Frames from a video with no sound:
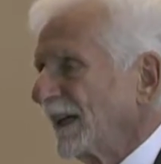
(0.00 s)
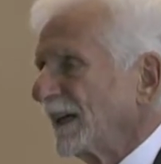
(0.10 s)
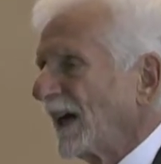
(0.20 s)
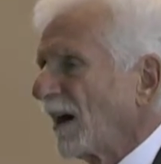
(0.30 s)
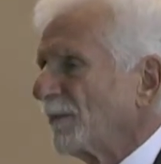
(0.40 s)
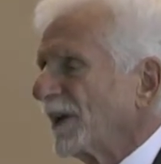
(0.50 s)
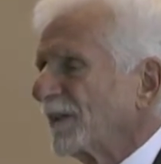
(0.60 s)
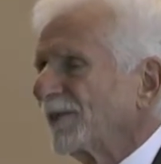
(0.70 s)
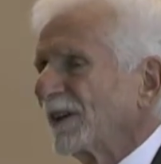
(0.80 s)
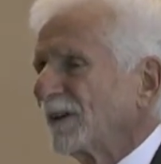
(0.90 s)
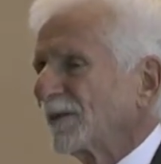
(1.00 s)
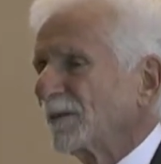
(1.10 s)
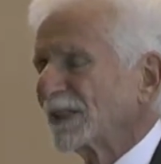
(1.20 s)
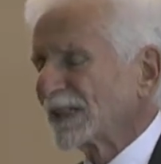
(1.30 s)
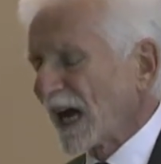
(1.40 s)
uh, are benefiting
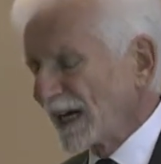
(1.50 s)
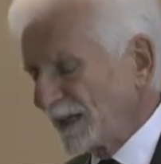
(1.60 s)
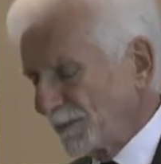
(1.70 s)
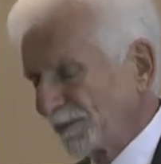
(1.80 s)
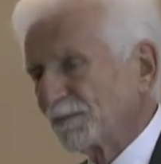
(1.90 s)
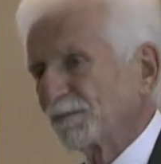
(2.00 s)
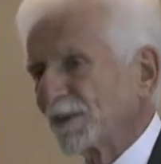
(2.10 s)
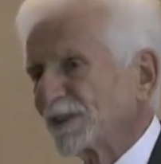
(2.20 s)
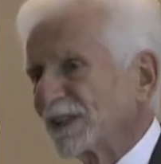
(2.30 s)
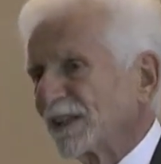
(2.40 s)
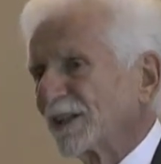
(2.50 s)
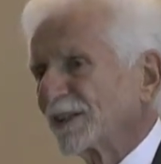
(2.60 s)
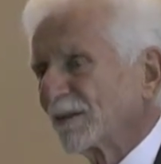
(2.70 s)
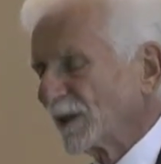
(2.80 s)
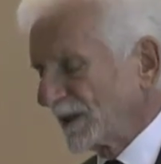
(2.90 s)
from a tiny percentage
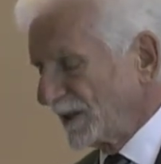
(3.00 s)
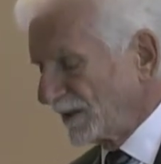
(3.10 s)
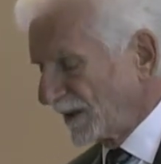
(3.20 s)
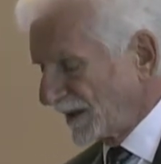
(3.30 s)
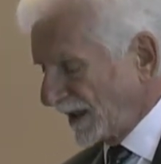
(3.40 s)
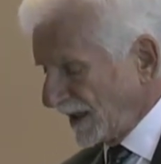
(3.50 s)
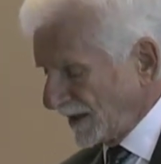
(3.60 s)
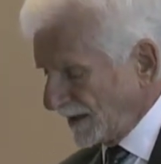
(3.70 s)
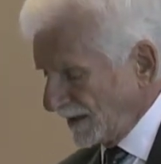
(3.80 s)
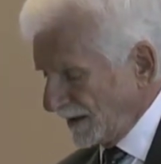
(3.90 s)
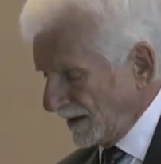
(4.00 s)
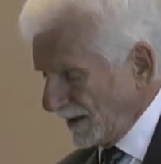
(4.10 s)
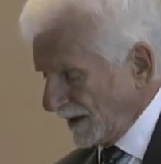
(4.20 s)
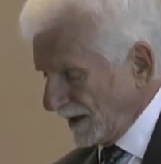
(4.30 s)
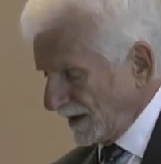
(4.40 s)
of what the internet can
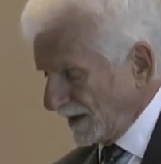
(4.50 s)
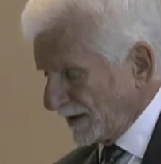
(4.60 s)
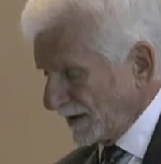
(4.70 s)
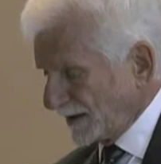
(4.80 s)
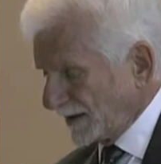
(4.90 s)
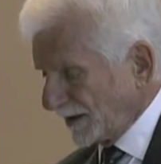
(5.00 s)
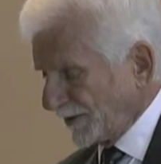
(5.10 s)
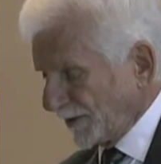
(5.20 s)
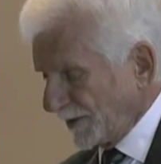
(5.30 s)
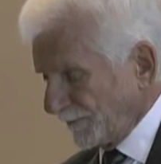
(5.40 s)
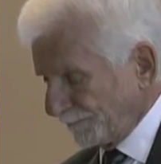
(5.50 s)
uh, deliver.